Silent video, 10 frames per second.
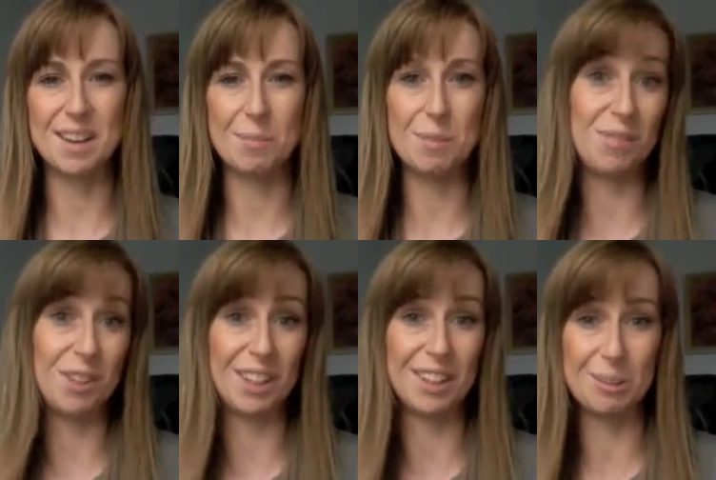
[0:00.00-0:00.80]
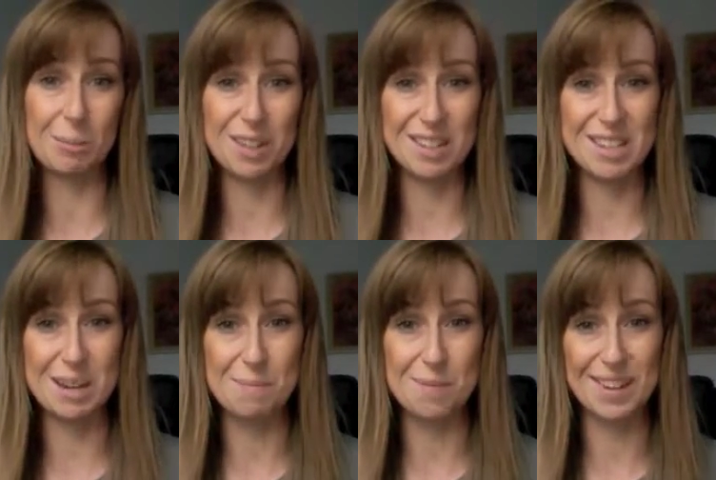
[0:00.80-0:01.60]
be feeling a little bit the
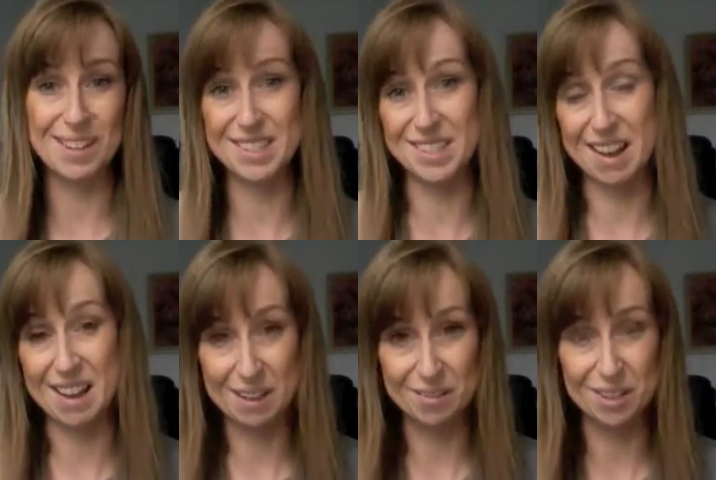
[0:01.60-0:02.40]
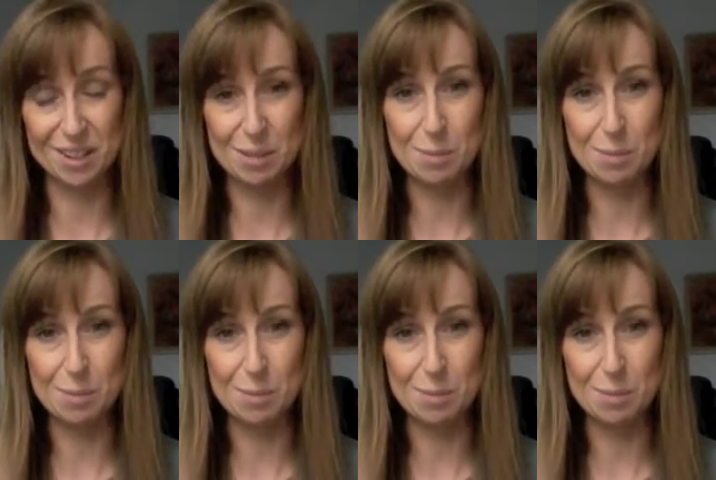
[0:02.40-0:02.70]
same as I have done in the